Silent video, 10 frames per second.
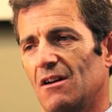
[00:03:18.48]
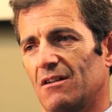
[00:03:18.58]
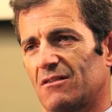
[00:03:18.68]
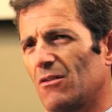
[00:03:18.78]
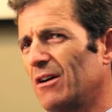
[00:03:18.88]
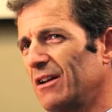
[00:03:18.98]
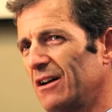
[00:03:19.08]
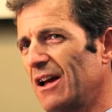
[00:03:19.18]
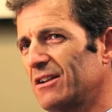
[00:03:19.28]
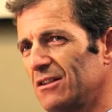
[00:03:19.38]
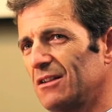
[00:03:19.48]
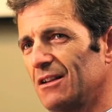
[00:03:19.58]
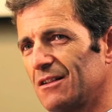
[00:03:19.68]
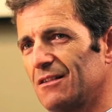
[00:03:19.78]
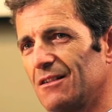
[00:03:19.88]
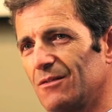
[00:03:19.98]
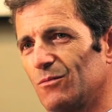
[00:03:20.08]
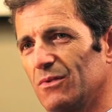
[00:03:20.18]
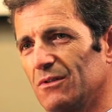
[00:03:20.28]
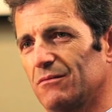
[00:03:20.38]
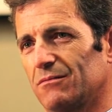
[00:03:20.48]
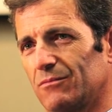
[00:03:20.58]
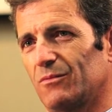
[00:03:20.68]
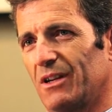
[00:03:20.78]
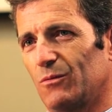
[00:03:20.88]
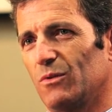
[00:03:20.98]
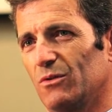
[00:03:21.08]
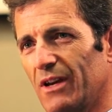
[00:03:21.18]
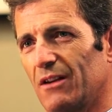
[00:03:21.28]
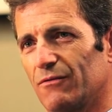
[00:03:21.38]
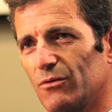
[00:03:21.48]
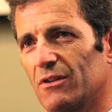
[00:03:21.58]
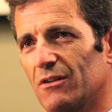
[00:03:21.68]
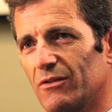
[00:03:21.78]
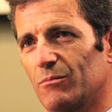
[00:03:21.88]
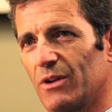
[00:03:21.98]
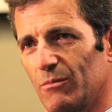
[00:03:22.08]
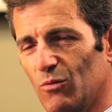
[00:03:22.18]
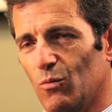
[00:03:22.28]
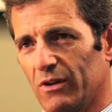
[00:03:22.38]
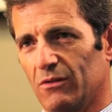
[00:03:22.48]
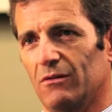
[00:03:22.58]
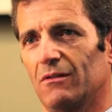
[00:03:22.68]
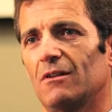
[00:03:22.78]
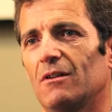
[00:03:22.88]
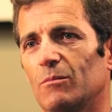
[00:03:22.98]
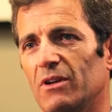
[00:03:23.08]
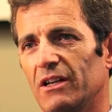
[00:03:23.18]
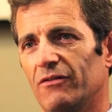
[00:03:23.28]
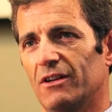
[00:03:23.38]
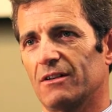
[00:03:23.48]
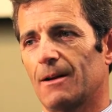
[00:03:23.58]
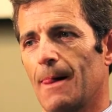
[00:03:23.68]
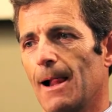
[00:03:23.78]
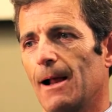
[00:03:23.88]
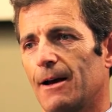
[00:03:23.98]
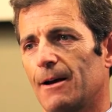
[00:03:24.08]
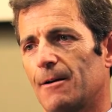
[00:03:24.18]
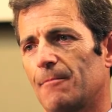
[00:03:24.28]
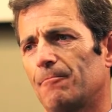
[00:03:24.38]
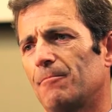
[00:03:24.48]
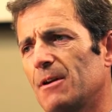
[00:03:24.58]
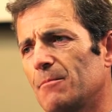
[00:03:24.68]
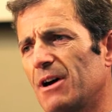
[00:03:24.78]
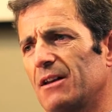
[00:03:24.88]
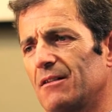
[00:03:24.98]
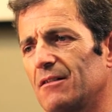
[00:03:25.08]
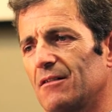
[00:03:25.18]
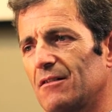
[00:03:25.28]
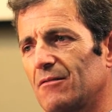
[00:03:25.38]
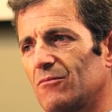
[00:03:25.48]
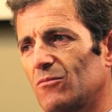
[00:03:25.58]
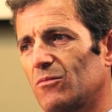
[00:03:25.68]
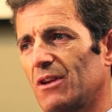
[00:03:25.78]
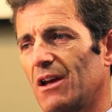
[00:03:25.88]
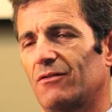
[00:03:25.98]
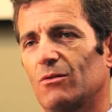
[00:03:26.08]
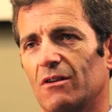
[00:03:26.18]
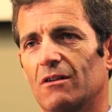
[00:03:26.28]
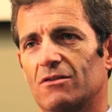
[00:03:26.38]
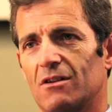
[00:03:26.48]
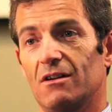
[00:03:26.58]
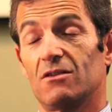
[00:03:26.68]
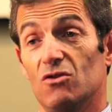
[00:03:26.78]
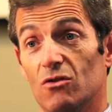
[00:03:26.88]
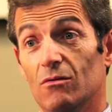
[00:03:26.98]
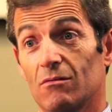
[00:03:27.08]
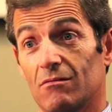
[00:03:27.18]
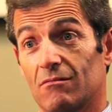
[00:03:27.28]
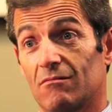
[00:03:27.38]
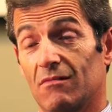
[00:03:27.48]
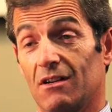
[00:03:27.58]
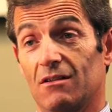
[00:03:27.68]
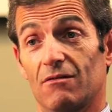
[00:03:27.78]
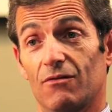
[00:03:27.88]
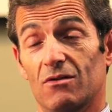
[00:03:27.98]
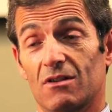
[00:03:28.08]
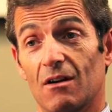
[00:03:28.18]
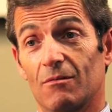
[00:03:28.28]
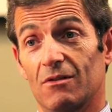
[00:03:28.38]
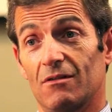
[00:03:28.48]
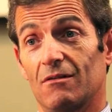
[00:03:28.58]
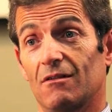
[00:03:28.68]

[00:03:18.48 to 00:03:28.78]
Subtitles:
So I actually think that it will get a foothold and people will believe in it. But we have to acknowledge that it is new. It is the first time that